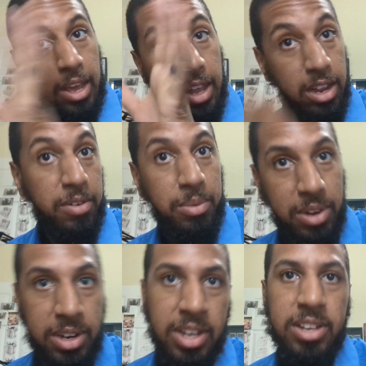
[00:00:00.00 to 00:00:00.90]
Hello,
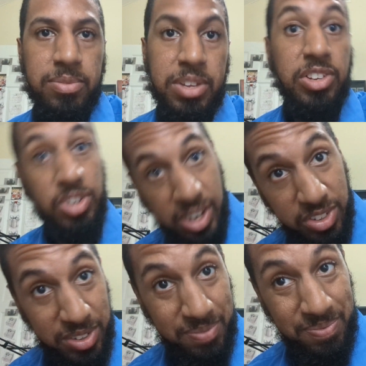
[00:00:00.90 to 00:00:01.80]
everyone. It's
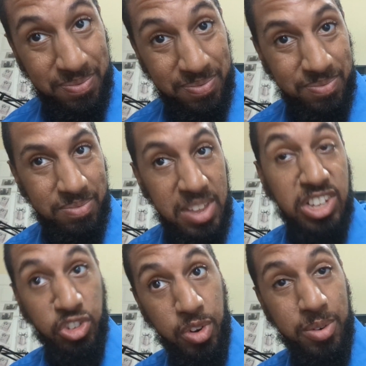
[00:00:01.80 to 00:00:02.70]
Justin. It's
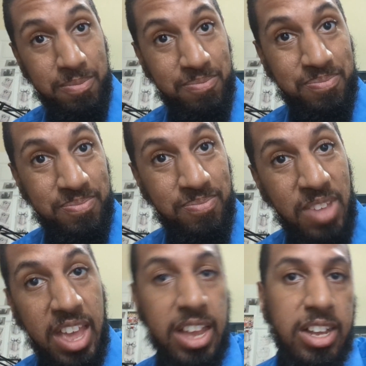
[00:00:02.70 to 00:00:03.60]
true.
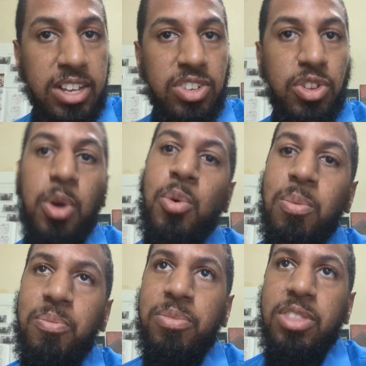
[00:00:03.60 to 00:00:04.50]
So,
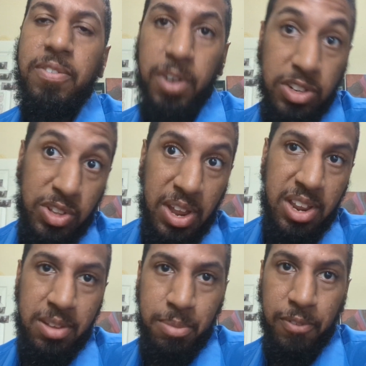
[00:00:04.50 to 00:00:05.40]
the first
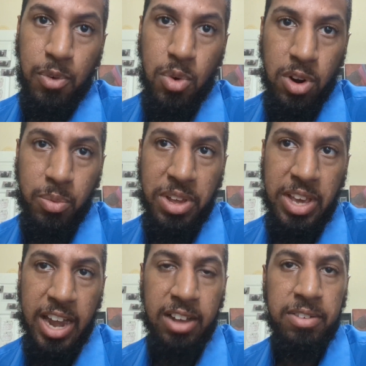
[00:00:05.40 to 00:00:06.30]
thing before we
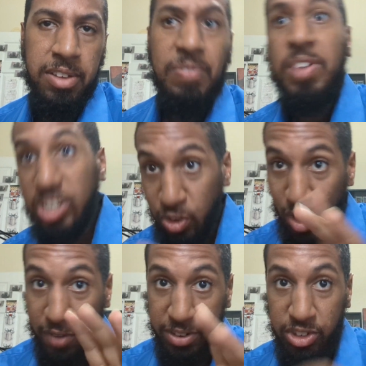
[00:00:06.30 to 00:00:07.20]
kind of venture
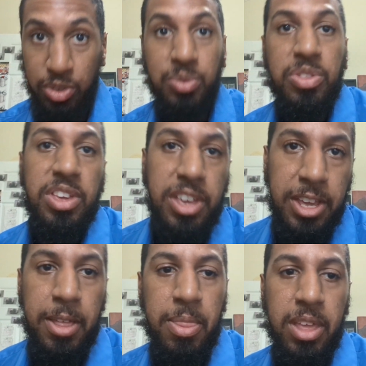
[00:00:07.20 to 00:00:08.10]
off into
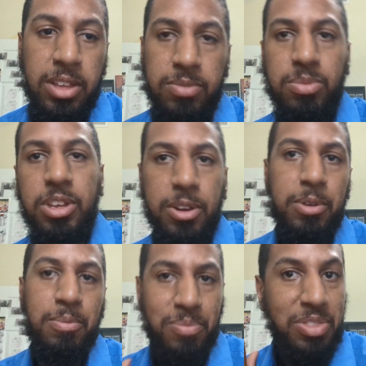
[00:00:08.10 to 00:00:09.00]
the, you know,
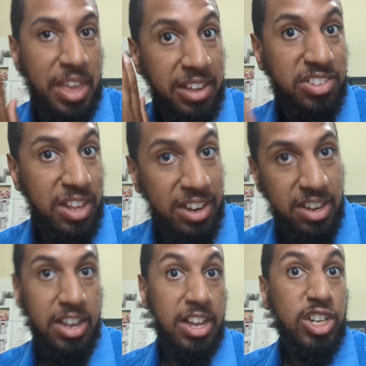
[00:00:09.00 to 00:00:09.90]
things that
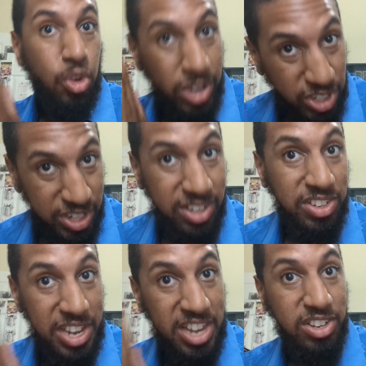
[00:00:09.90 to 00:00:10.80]

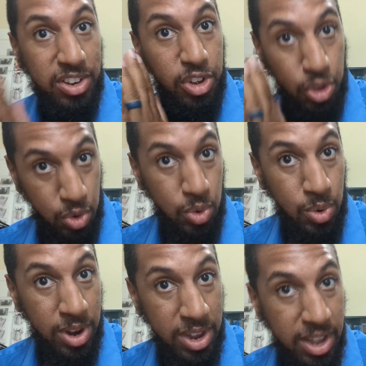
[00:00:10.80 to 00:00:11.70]
Christians need to do